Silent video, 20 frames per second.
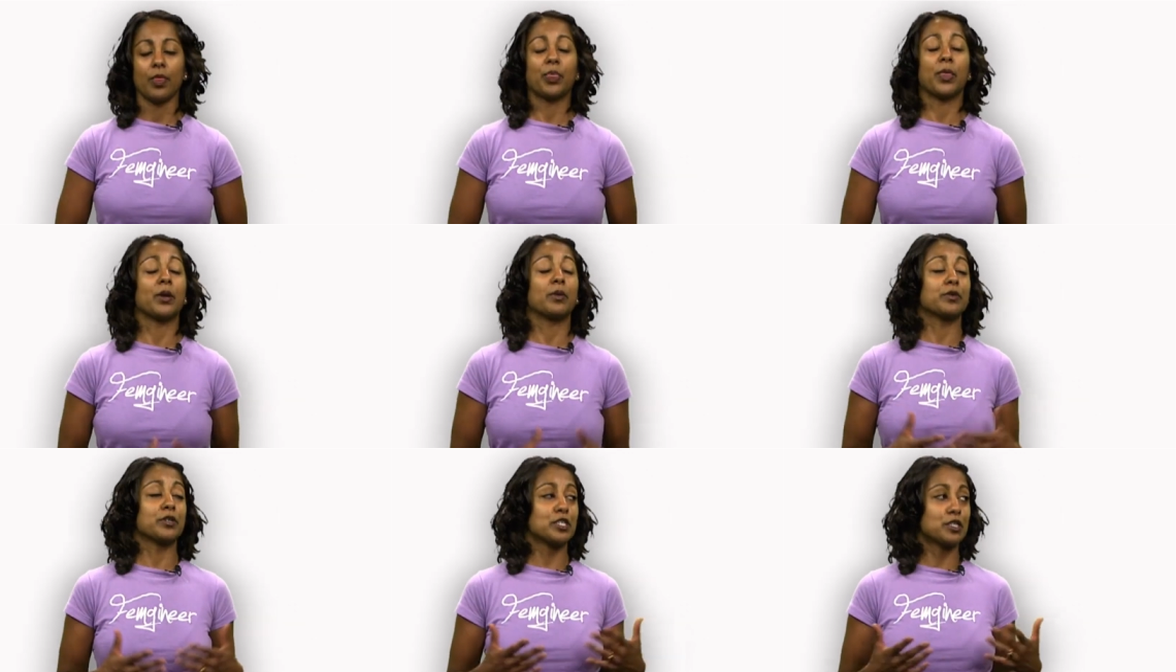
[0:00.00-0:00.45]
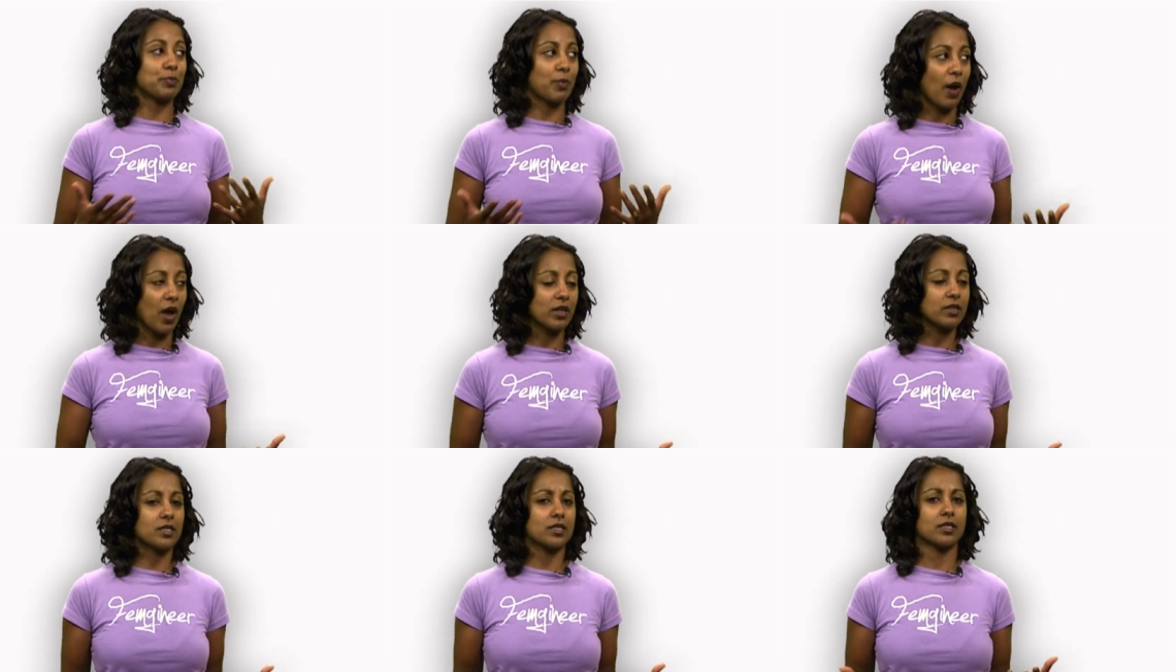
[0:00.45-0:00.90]
Their
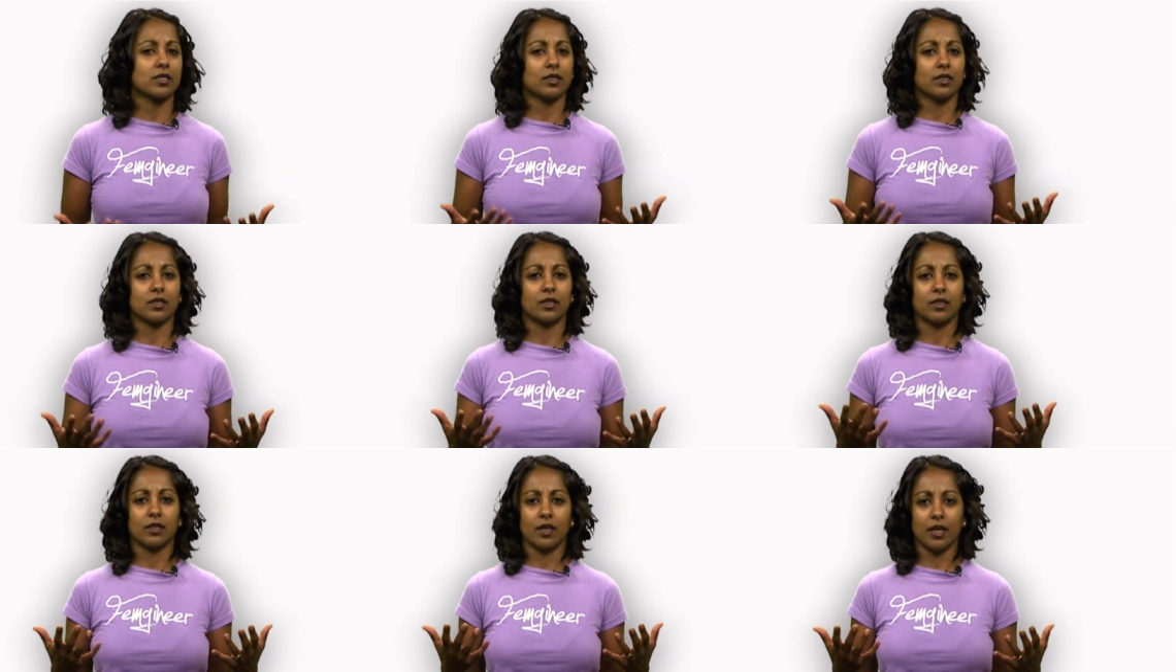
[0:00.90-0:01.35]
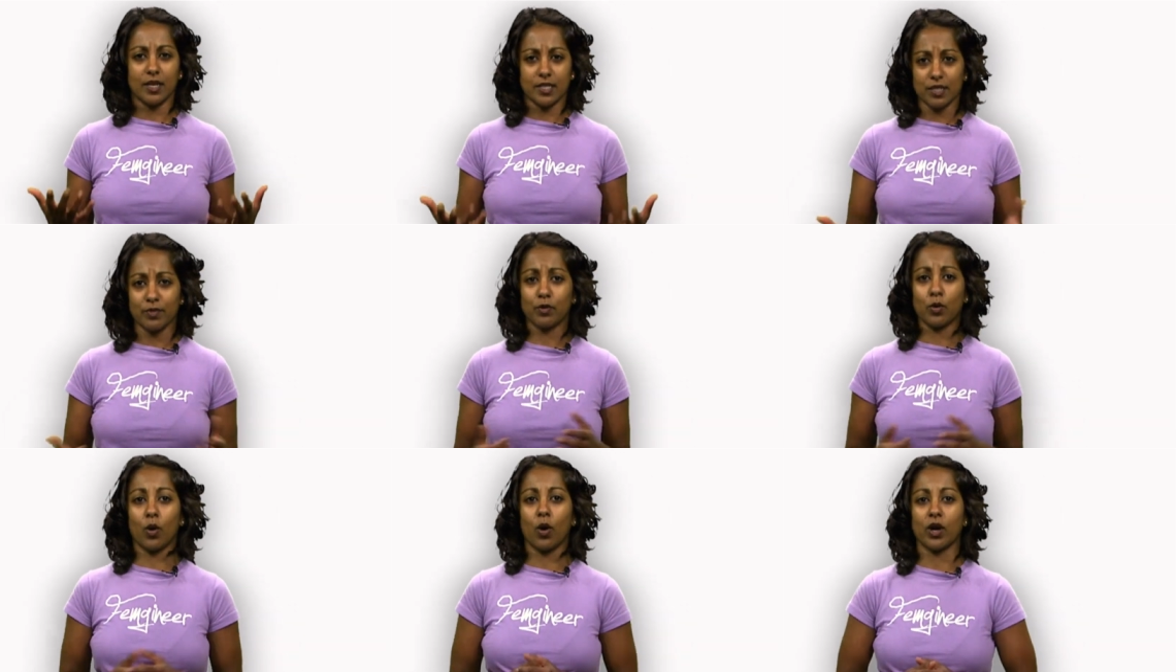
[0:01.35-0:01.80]
response is,
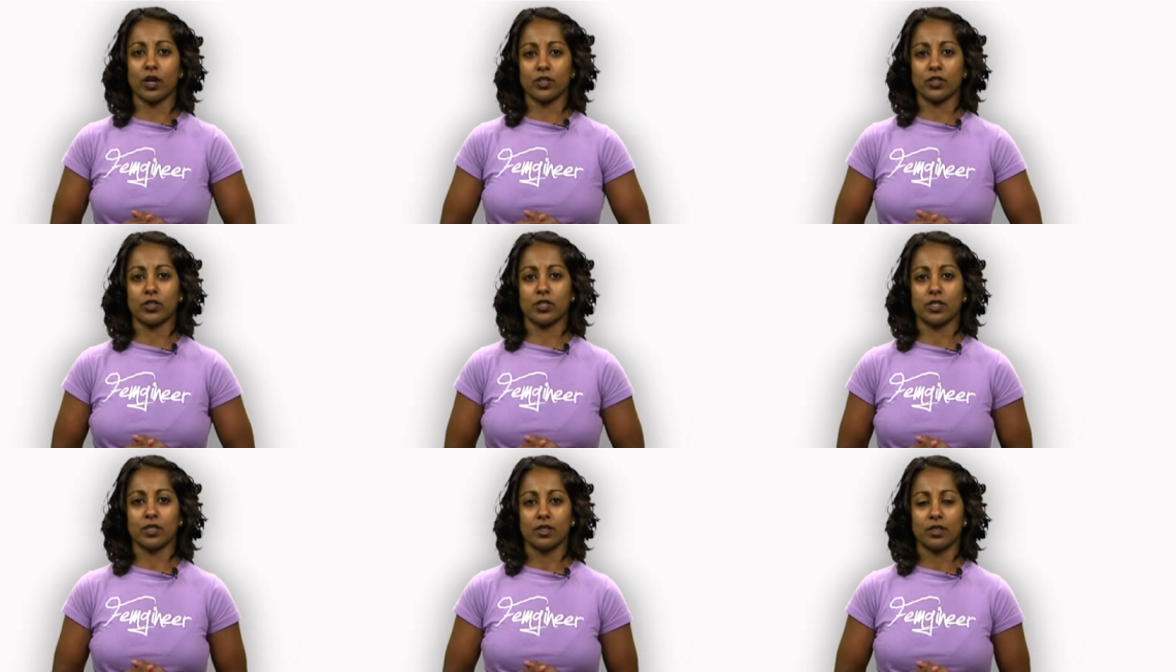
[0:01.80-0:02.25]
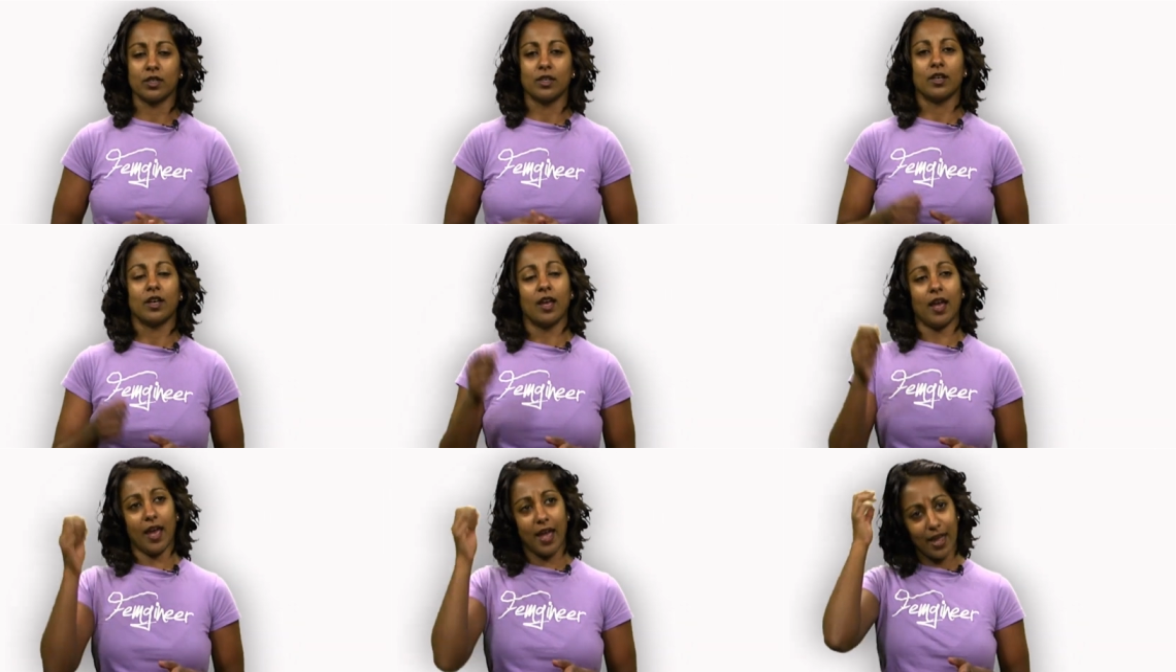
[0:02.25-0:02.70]
of course,
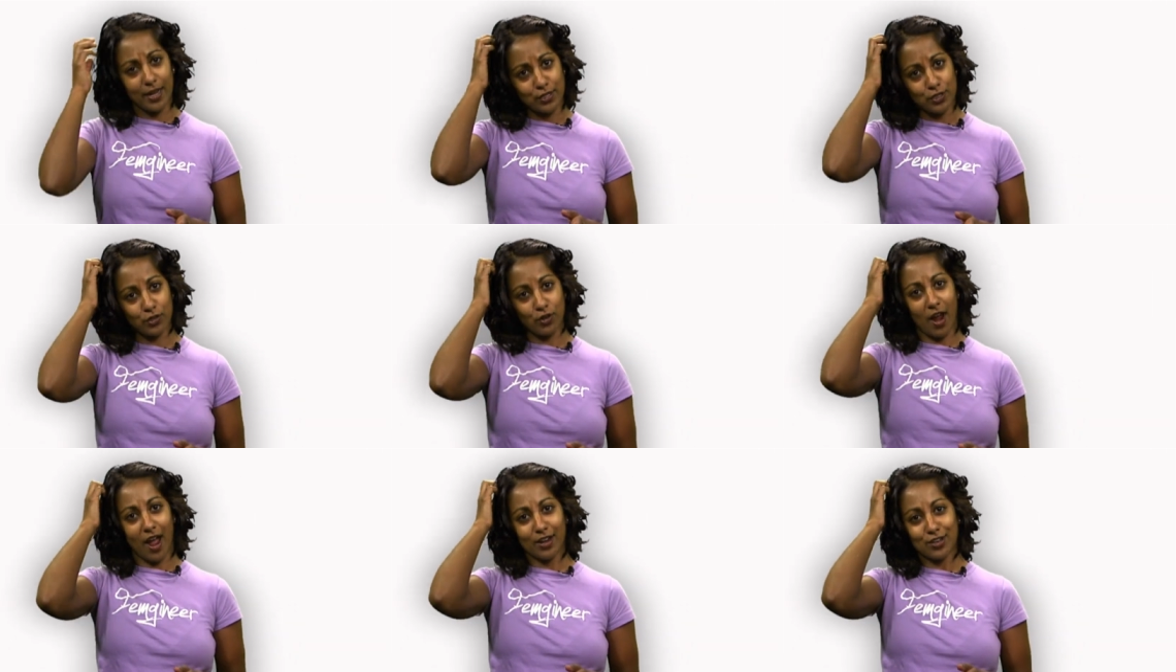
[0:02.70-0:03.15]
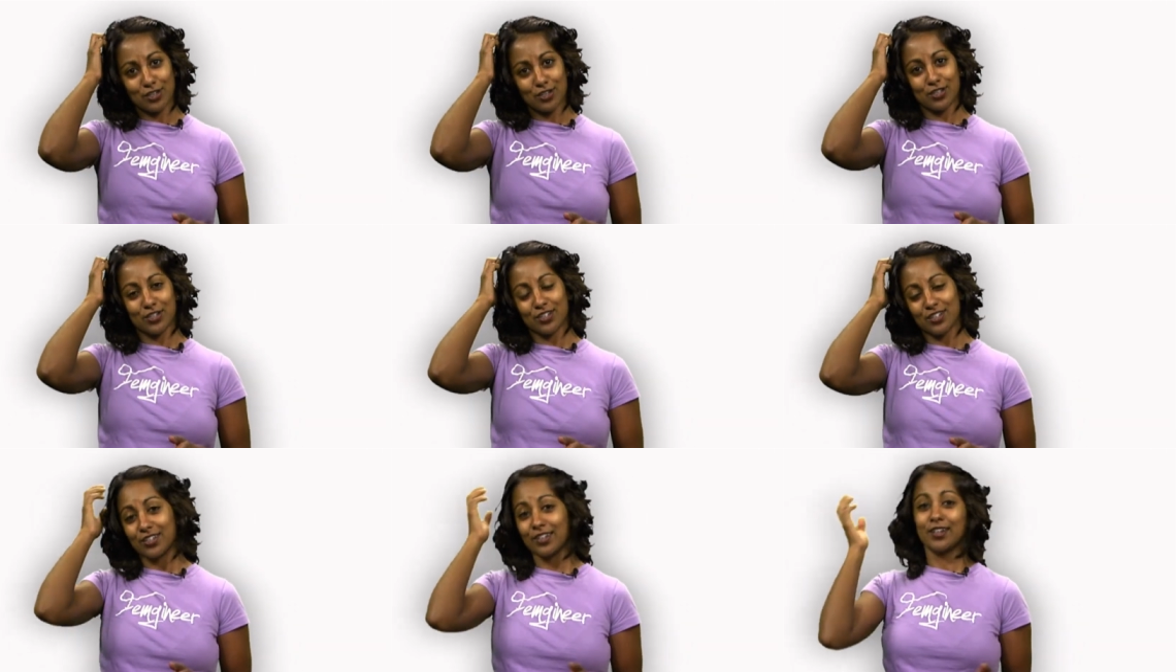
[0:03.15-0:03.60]
a head
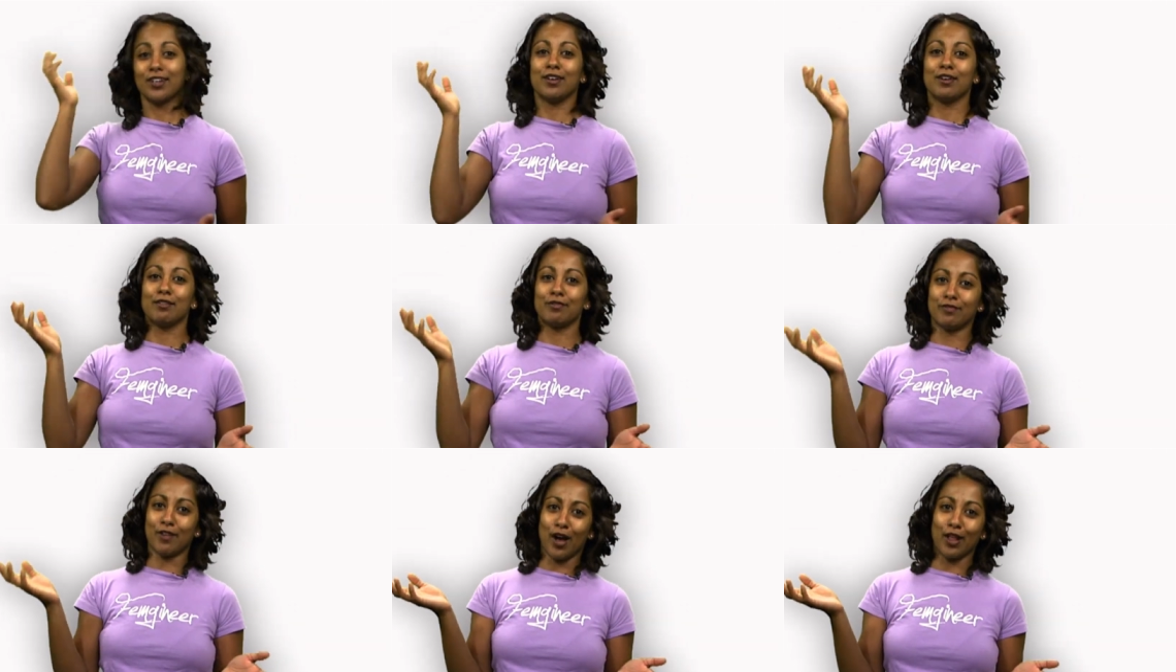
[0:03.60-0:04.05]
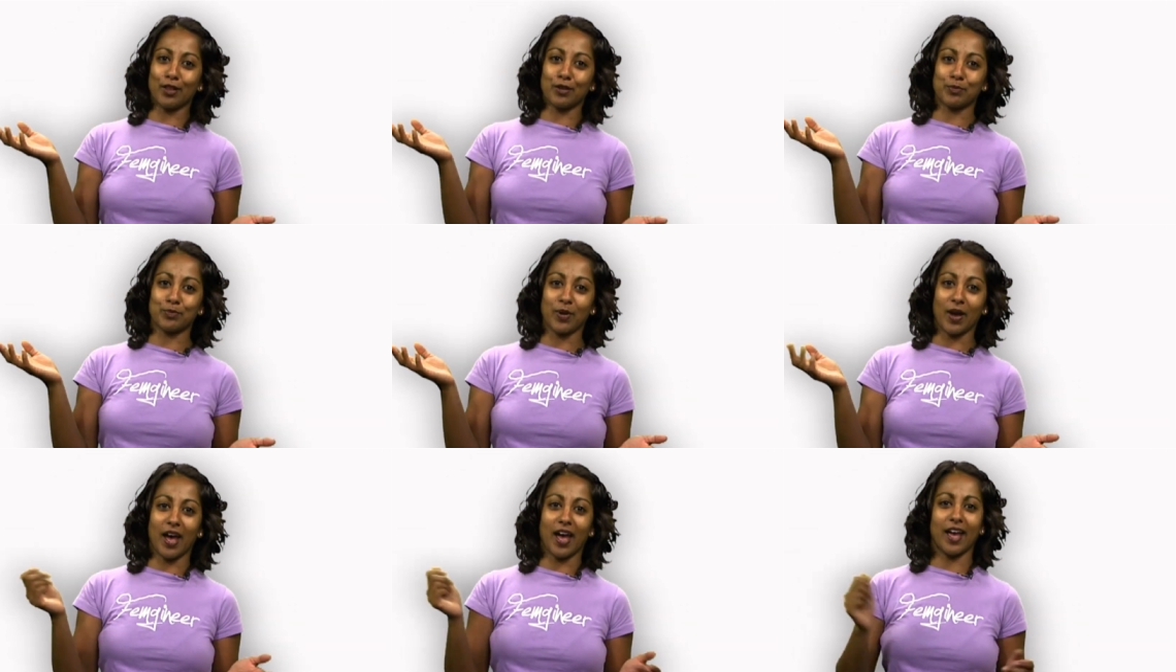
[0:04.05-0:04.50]
scratch,
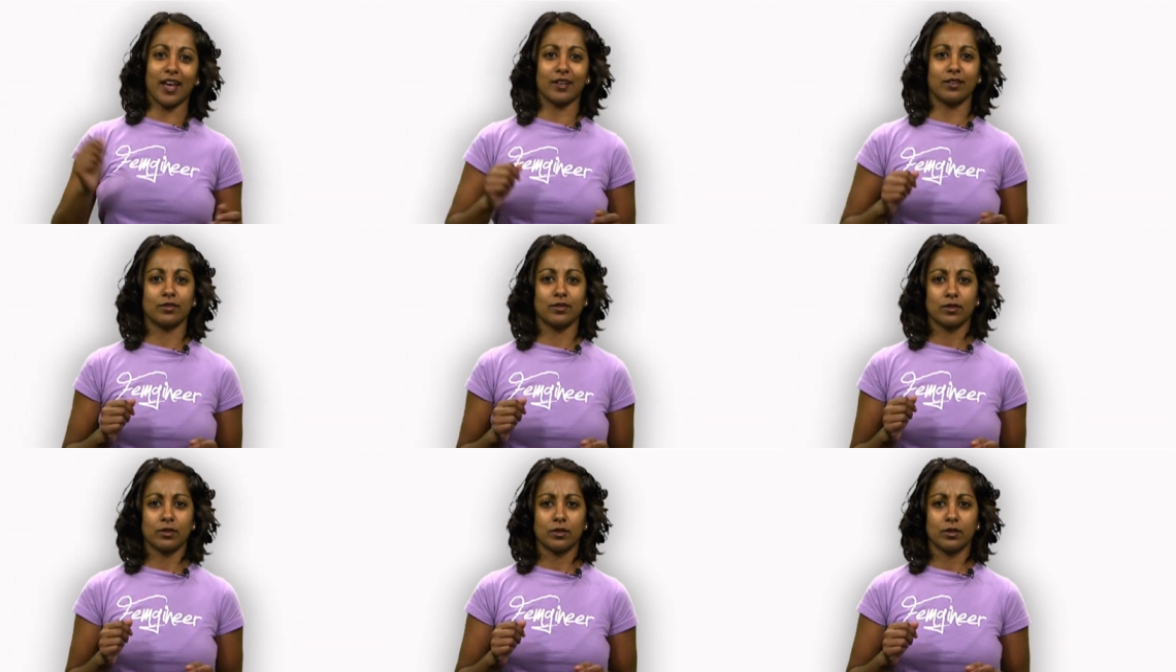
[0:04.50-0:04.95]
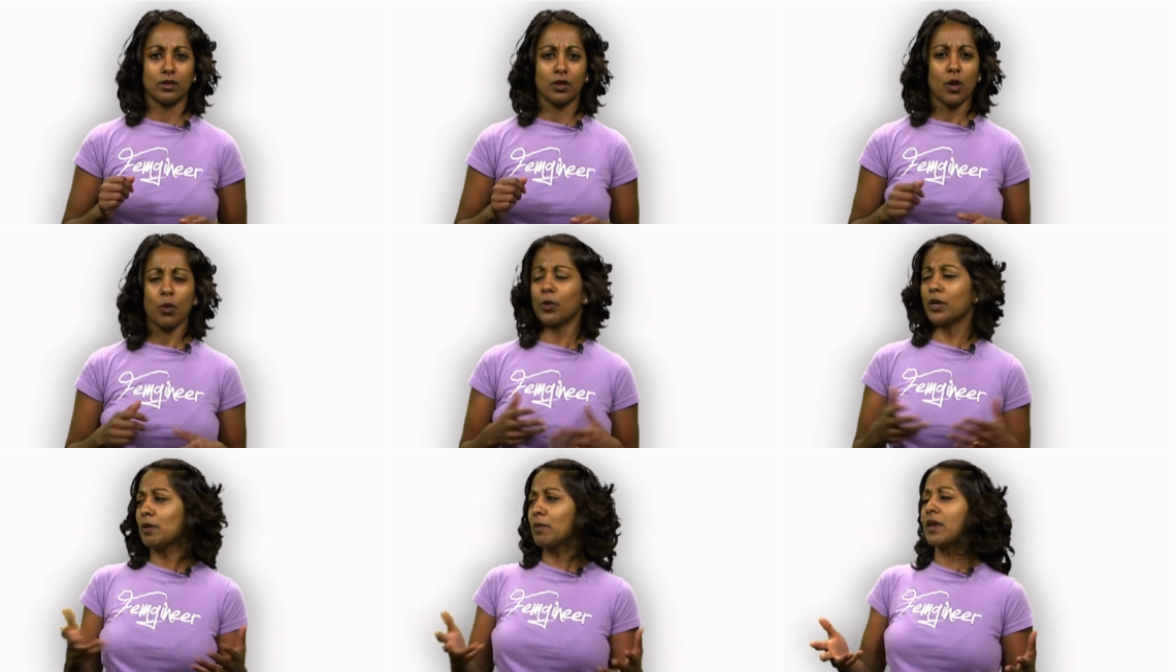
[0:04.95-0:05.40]
followed by,
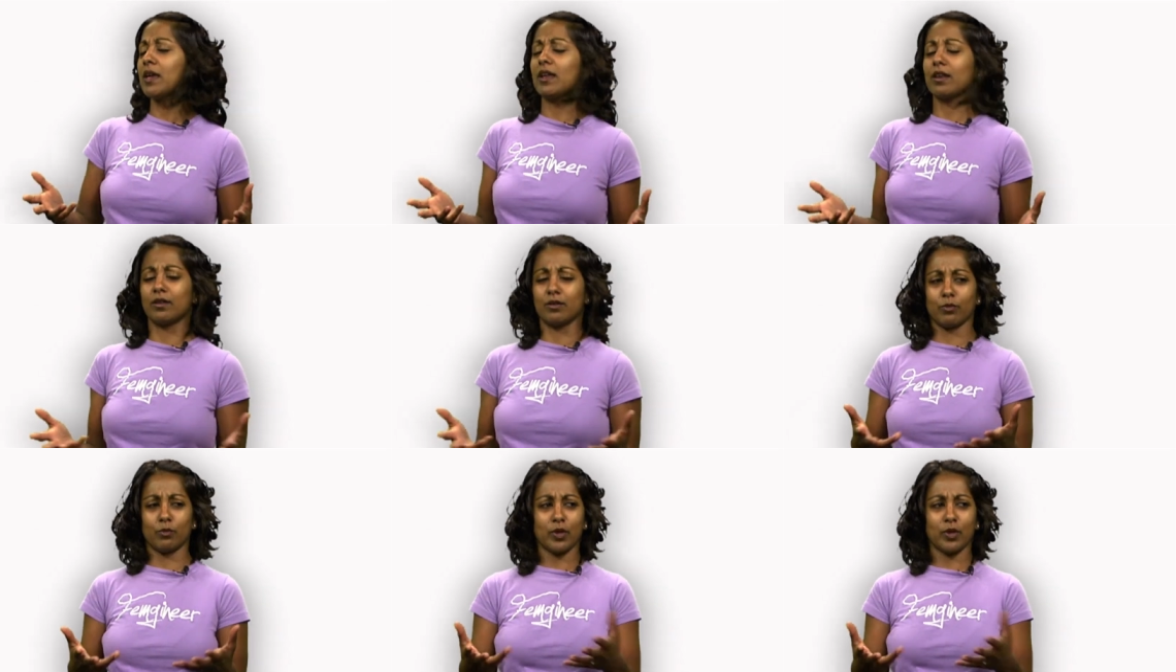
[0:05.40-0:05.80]
what do you mean?